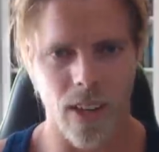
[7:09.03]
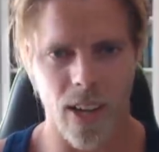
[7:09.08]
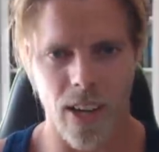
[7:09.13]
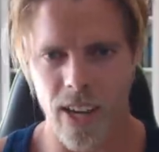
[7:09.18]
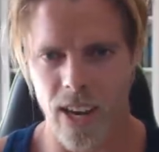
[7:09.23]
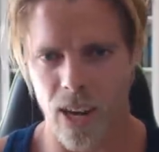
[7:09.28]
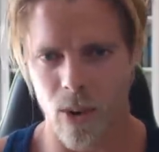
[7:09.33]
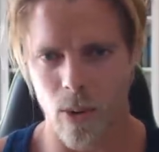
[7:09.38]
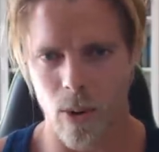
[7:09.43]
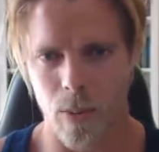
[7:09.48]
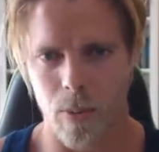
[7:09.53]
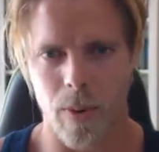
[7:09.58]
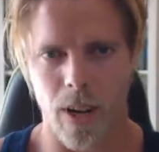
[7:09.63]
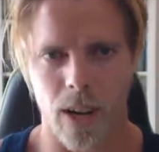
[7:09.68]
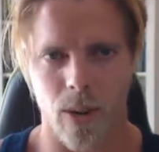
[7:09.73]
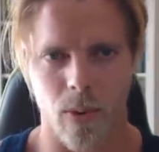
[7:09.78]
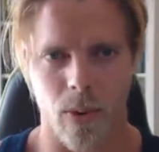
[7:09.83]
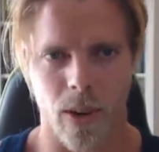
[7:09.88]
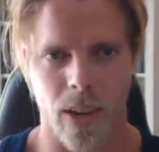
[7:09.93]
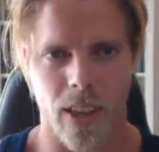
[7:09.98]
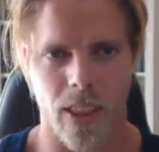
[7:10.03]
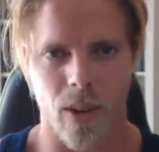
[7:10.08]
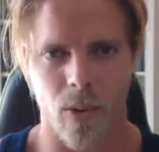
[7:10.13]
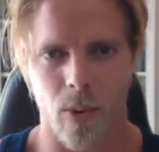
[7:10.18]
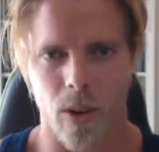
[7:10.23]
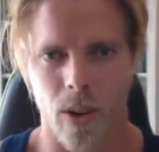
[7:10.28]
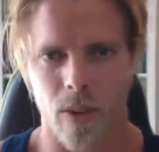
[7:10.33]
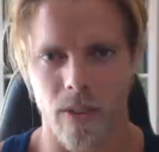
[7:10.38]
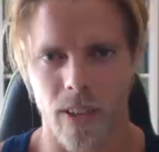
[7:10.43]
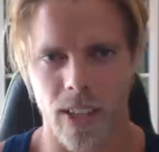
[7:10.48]
And yeah, I will be back with
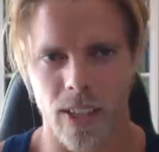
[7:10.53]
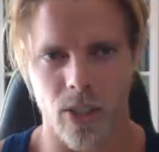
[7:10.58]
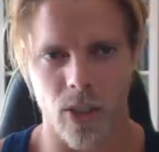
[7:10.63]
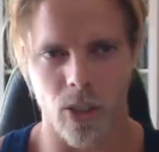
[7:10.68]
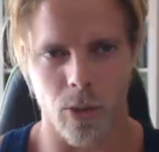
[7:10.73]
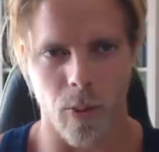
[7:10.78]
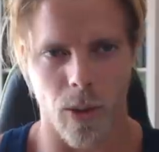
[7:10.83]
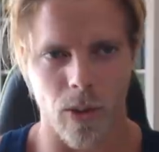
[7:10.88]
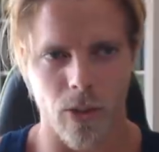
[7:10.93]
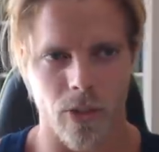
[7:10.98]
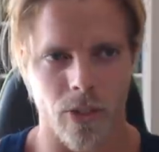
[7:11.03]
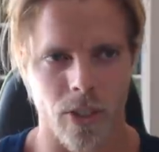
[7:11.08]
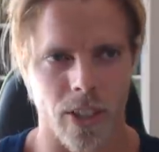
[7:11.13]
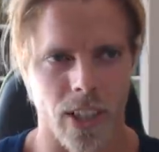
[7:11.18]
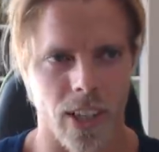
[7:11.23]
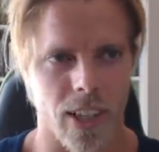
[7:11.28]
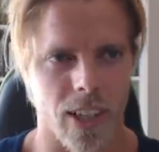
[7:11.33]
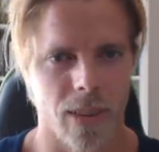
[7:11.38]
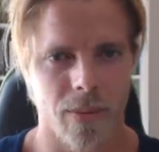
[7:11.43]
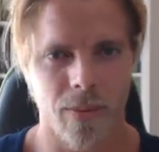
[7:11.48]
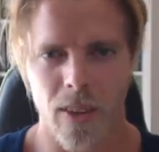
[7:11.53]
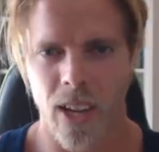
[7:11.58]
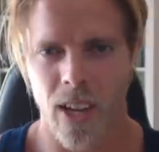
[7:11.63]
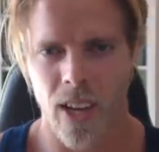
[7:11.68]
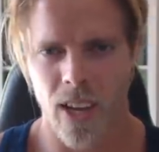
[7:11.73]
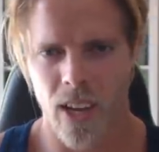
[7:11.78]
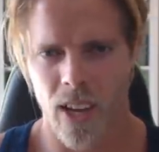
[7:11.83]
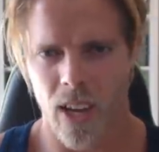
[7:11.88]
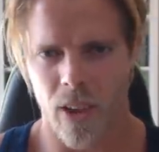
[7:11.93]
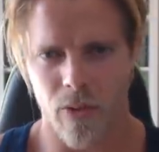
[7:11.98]
one of these responses in
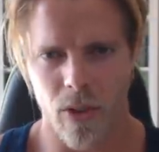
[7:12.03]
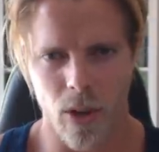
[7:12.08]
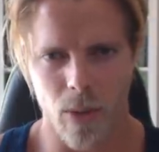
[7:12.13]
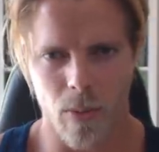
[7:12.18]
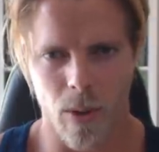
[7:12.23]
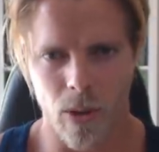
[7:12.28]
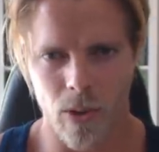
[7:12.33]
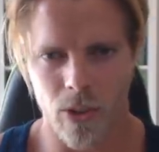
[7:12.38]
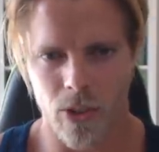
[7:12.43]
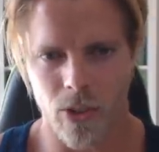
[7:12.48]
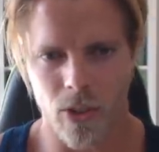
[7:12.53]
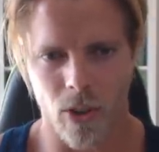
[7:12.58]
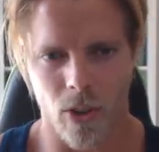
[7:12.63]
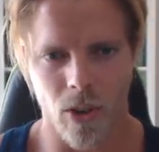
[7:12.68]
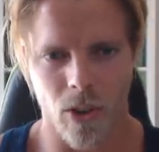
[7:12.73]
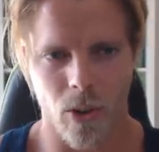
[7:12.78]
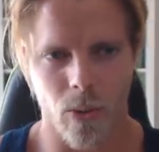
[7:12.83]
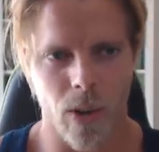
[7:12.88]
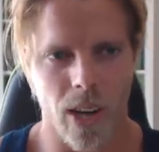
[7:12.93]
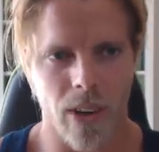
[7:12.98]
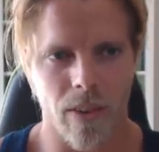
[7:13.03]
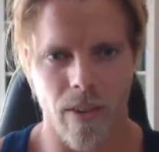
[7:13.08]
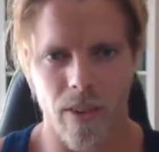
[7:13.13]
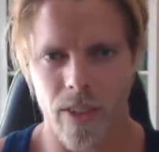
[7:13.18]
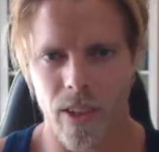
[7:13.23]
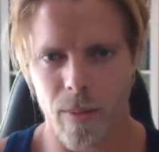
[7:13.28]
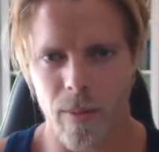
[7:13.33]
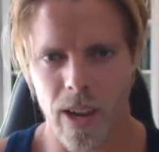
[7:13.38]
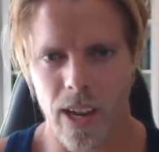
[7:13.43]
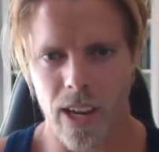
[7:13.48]
a few months or
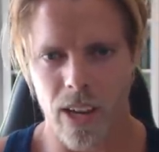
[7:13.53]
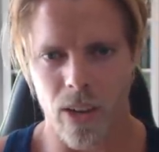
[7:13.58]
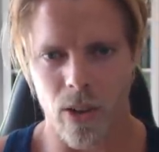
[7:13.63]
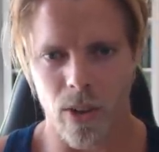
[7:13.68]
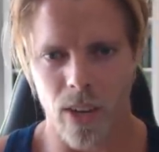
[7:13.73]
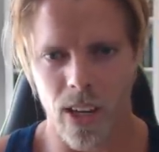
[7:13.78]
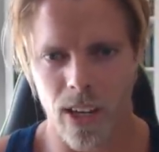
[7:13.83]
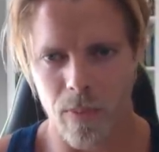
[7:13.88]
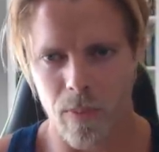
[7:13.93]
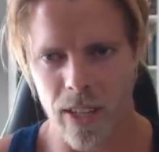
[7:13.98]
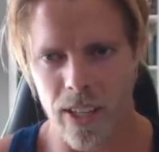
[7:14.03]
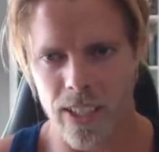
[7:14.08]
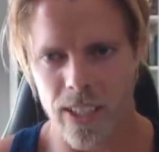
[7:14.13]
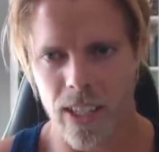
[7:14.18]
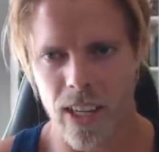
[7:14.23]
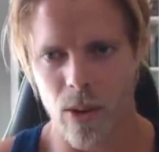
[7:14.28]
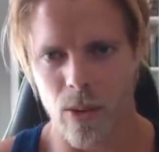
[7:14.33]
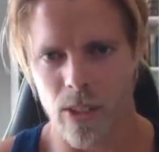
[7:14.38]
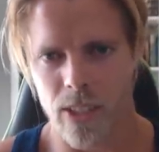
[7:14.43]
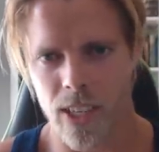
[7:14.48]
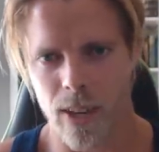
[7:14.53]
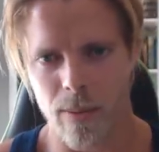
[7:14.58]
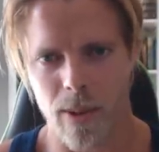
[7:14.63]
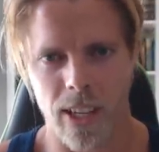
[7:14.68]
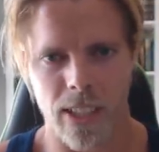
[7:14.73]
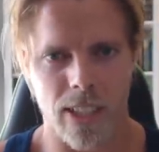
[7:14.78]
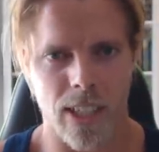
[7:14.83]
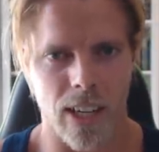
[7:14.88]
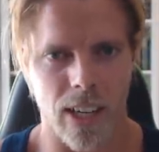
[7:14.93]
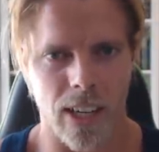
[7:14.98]
whenever they make a new hit piece and I will say
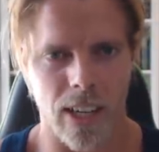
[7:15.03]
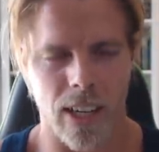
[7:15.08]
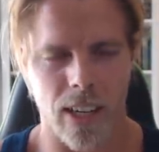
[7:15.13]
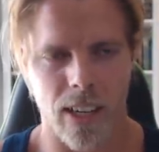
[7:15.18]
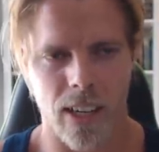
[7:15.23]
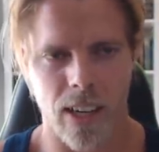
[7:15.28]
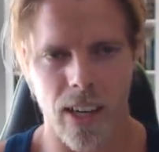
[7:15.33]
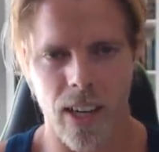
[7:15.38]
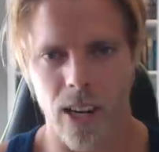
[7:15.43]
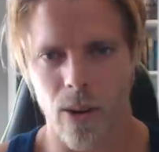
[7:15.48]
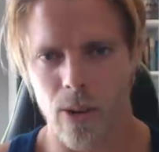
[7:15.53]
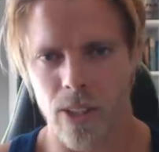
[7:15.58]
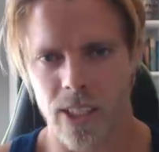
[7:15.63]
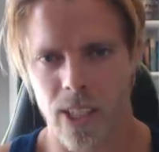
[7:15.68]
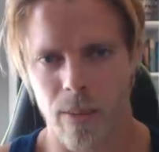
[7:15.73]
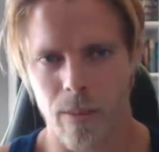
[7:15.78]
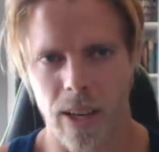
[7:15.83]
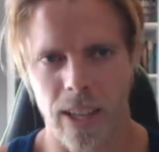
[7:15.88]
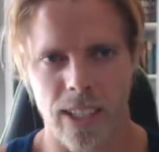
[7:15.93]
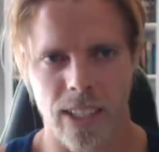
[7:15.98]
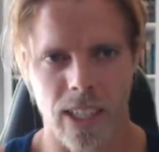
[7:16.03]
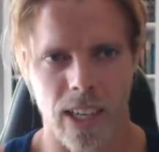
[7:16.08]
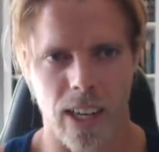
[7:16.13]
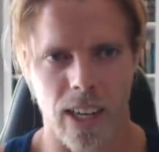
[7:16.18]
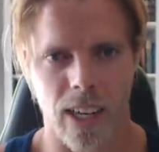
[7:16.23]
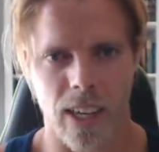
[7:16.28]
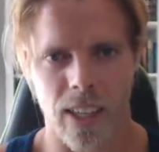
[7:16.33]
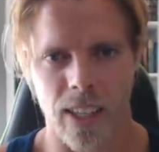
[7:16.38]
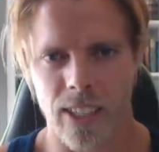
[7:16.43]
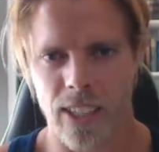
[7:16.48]
basically and I will say
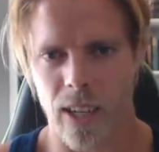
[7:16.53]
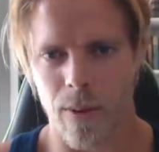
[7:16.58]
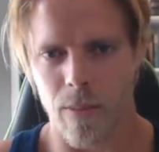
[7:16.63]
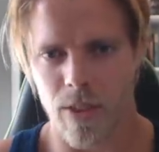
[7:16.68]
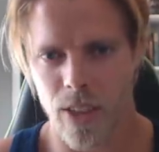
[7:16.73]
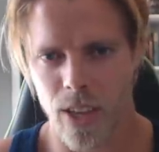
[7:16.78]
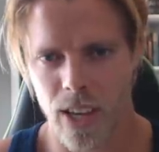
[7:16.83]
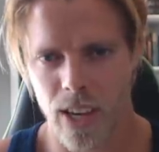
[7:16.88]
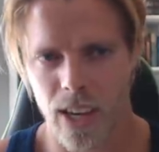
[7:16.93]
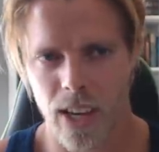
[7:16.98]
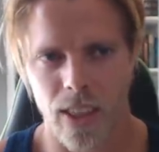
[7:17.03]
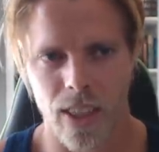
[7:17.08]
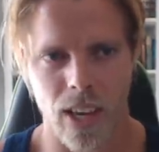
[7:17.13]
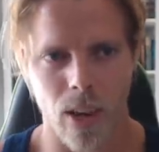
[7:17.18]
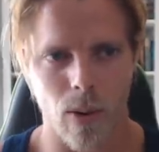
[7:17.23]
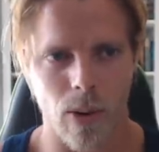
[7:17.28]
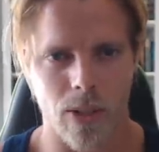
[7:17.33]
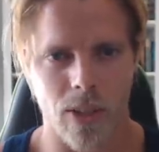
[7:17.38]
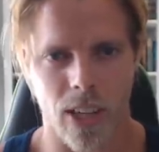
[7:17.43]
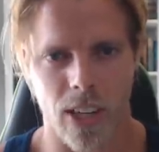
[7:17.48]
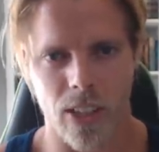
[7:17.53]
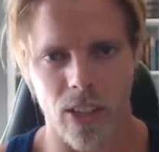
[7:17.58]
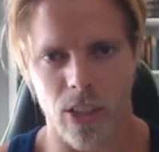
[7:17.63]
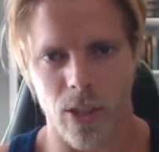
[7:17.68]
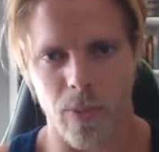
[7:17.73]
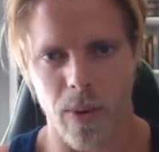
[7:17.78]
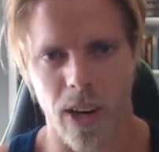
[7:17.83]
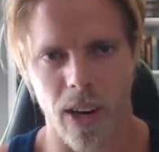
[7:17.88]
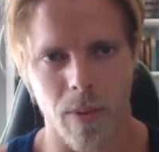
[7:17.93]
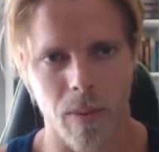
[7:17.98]
basically the same thing and they will try to
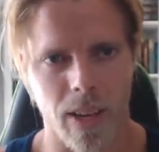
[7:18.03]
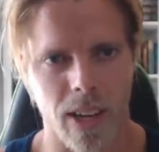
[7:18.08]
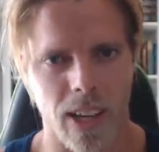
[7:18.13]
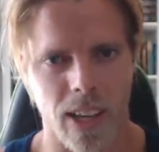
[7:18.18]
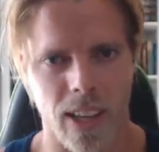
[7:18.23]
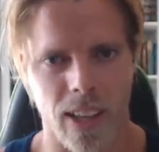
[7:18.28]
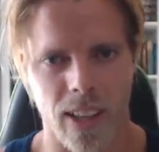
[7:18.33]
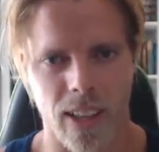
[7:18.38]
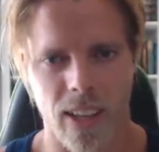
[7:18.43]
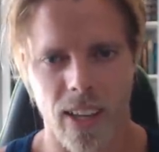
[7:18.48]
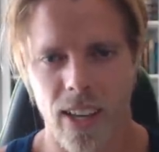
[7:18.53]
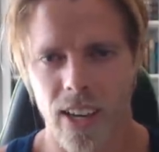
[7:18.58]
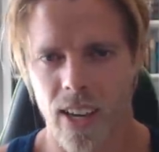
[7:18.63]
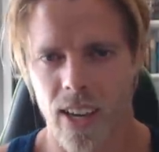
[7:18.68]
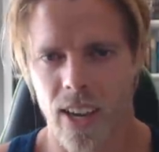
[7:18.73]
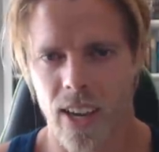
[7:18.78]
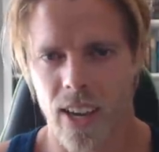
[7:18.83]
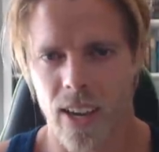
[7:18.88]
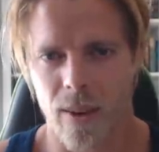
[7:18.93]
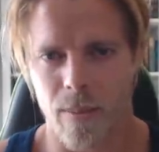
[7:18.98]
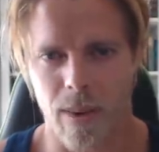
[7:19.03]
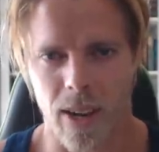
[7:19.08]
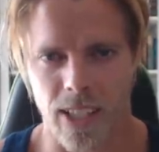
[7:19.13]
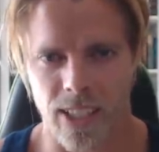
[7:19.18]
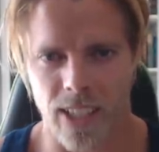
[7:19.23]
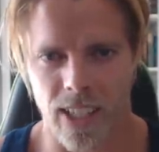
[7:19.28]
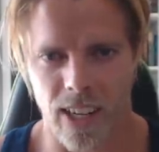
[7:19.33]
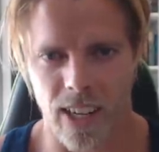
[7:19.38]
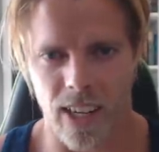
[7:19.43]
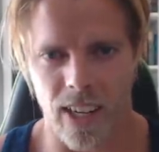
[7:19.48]
smear me in
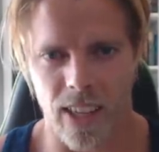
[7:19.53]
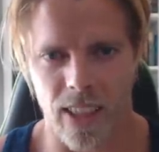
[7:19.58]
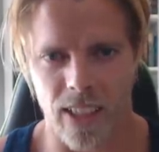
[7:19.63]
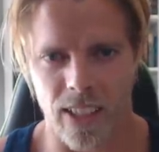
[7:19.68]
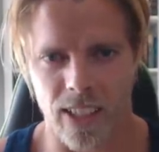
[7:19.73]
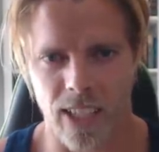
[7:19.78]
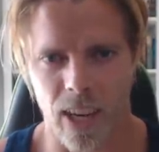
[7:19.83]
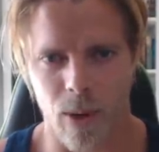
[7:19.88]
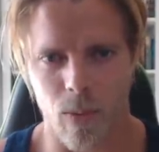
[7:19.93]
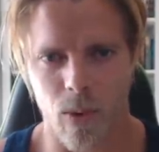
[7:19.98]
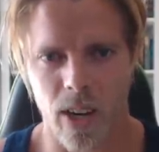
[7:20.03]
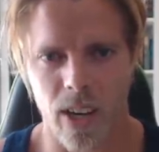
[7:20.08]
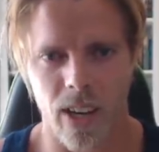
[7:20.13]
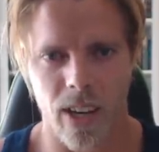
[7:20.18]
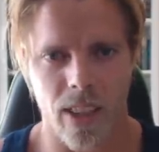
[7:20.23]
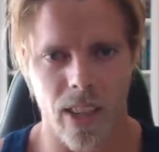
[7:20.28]
basically the same way.